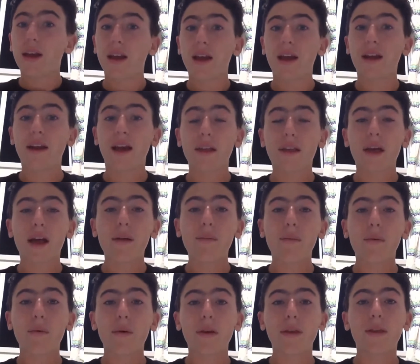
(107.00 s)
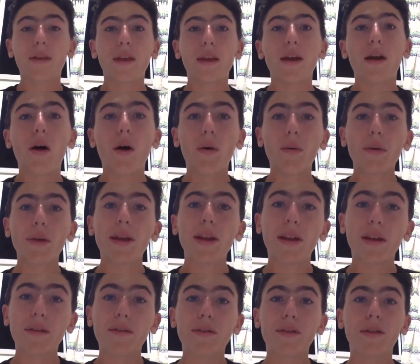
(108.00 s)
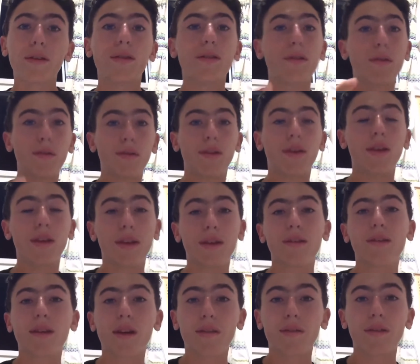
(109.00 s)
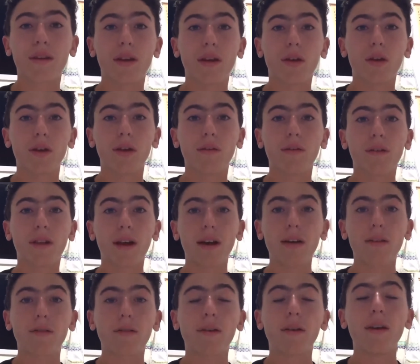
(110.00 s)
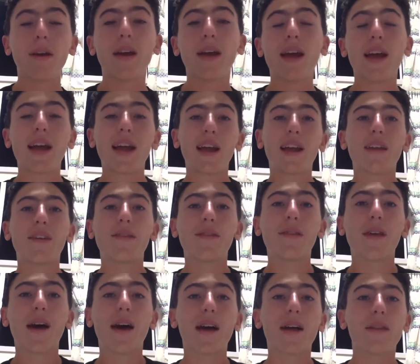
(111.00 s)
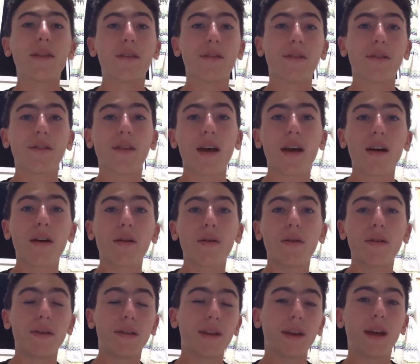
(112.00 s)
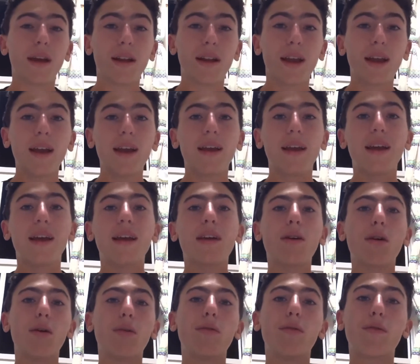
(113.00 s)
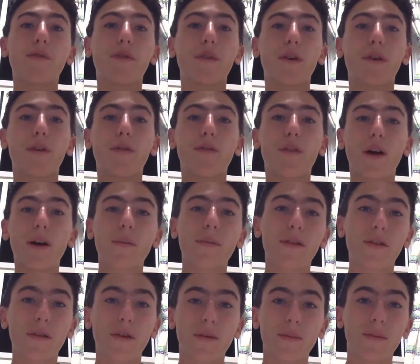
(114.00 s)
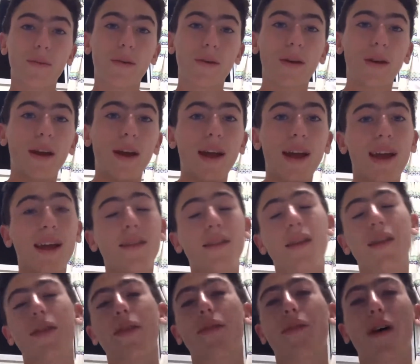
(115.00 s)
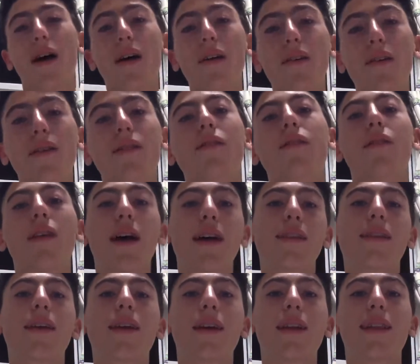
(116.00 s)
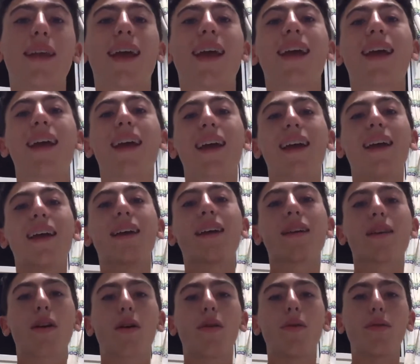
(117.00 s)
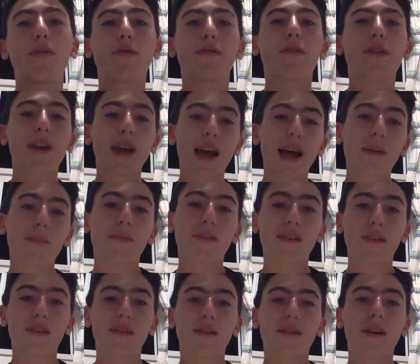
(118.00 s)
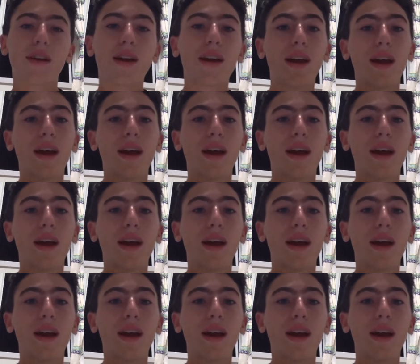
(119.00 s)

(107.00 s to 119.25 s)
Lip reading: And at that point, the only difference using this definition of life is that the cell, the DNA, it codes for ribosomes. And then the virus, that DNA, it codes for capsids.